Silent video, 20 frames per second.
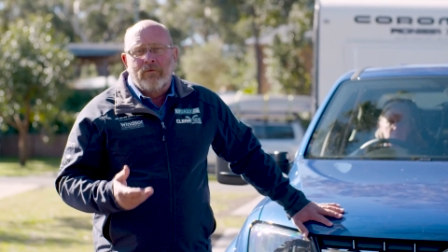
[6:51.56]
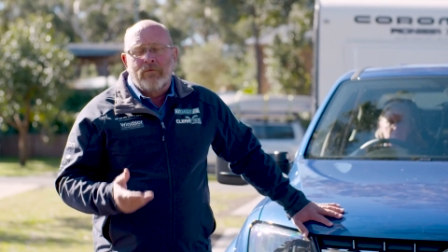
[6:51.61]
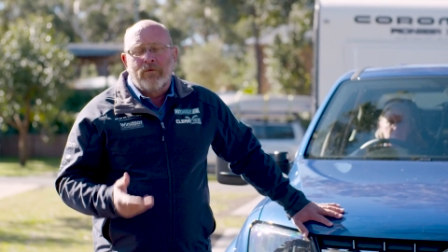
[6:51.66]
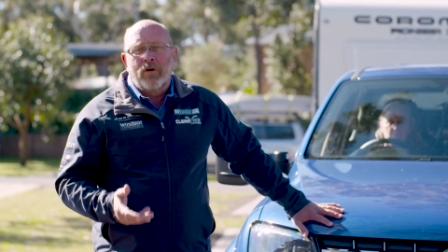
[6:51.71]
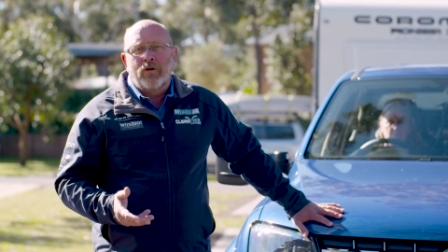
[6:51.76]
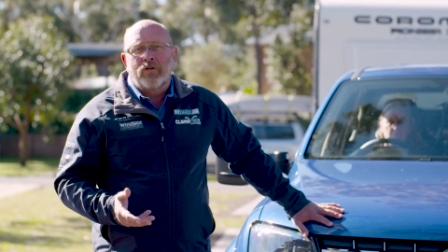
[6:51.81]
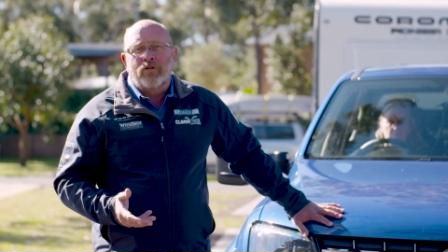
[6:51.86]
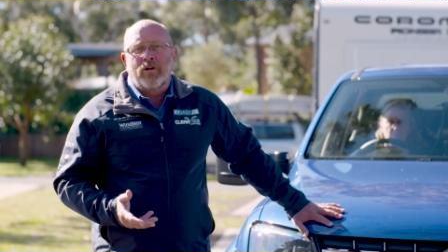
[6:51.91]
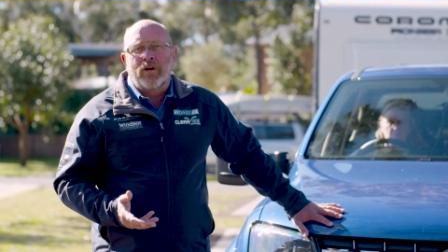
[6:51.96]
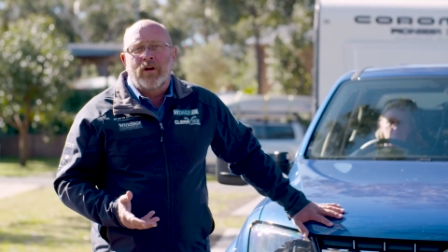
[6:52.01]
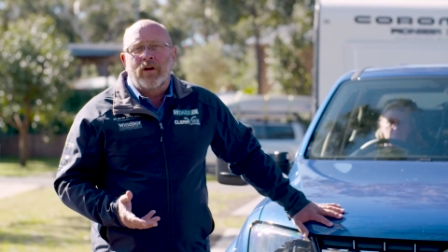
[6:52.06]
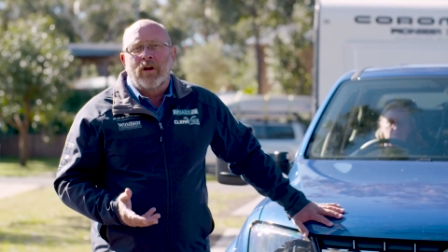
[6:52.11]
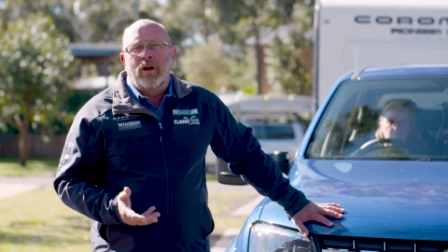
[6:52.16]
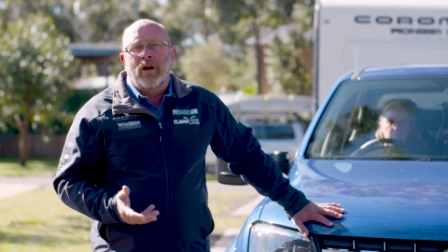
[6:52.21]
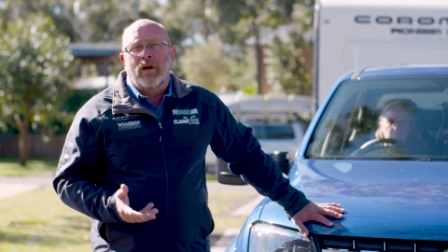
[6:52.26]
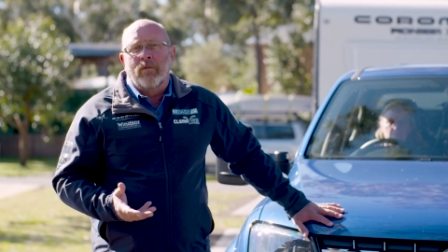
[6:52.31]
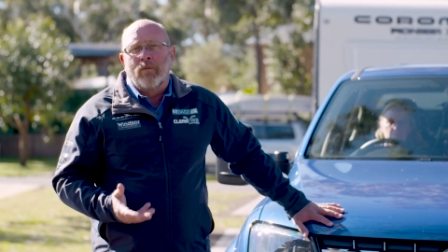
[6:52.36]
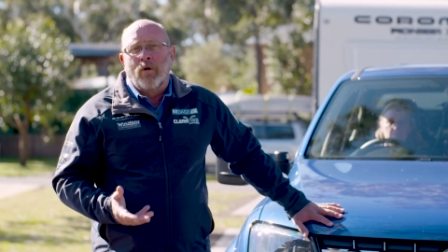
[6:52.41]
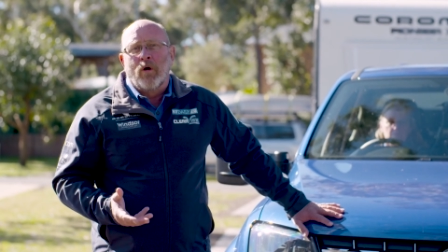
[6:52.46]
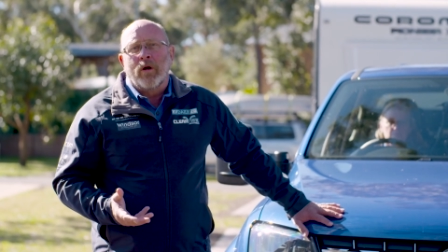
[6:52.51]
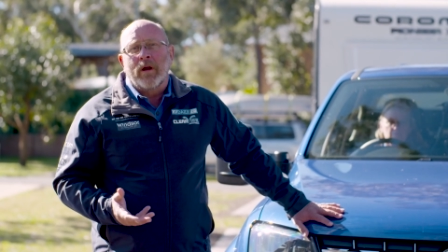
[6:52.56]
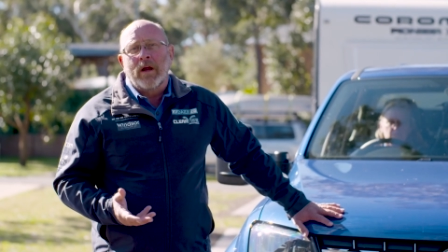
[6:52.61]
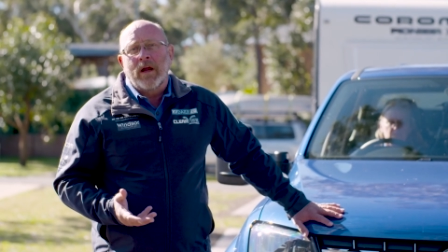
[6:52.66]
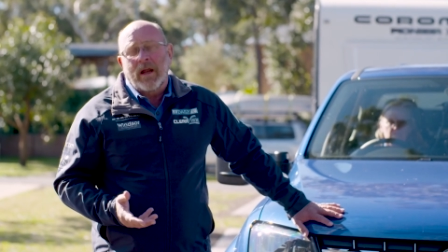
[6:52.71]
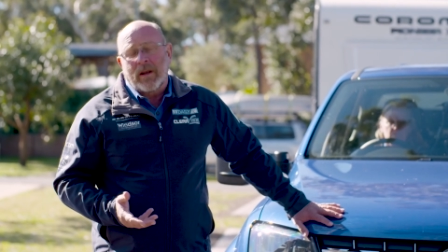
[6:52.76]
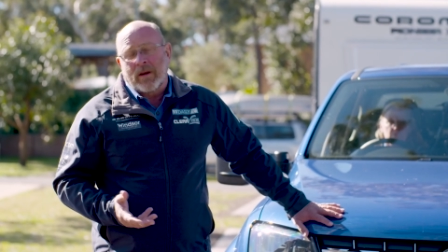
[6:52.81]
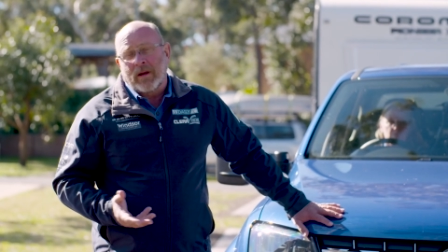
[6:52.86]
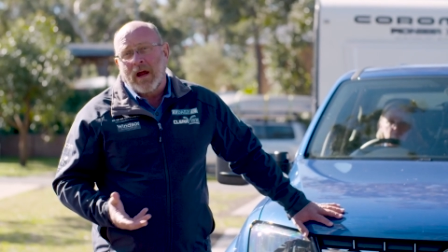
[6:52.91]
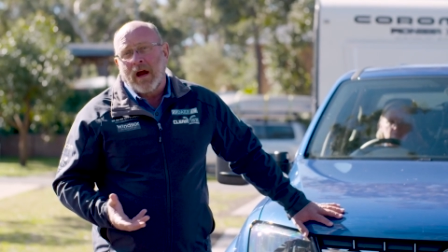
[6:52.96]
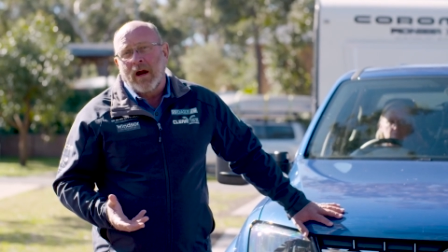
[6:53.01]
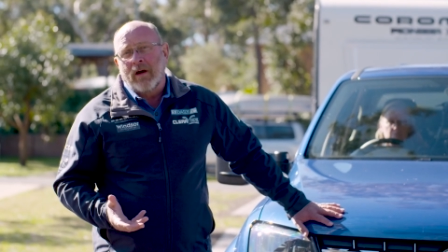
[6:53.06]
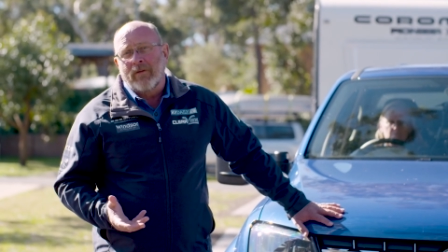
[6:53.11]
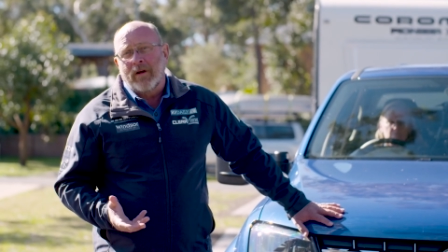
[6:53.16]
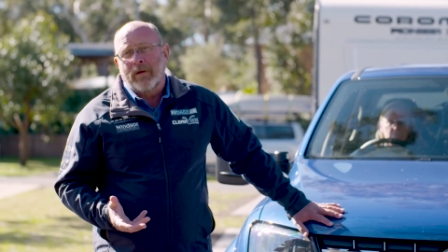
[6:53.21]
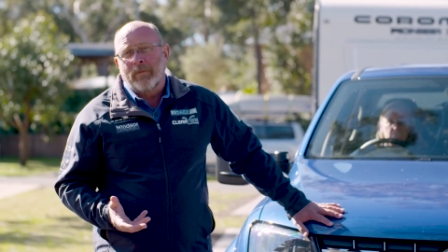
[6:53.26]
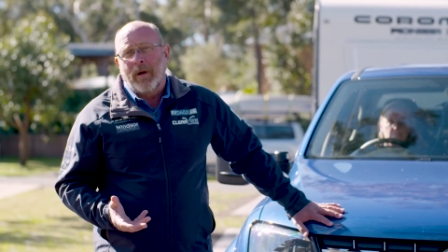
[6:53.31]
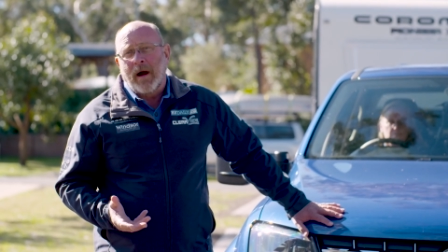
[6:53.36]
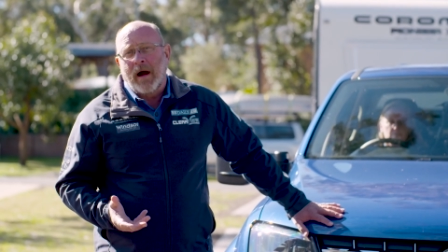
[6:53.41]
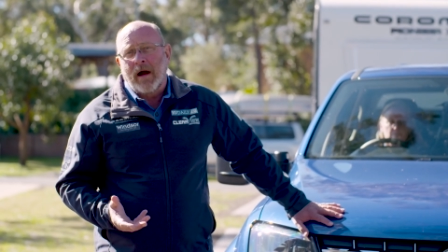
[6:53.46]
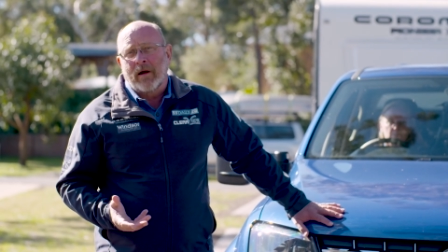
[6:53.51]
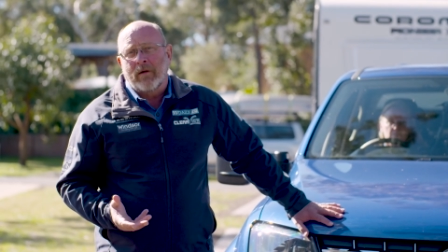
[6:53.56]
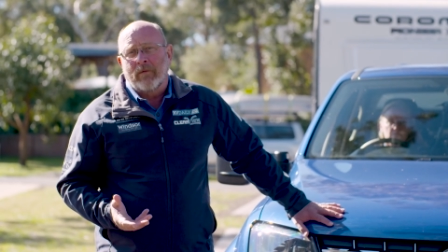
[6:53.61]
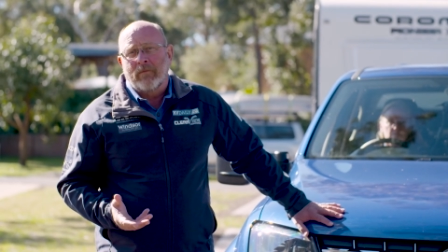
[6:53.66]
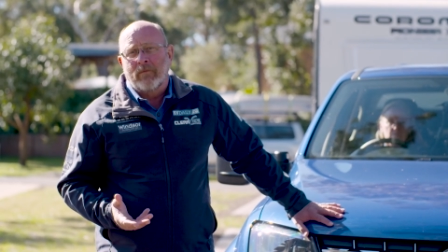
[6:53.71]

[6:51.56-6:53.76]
First thing in the morning at the caravan park,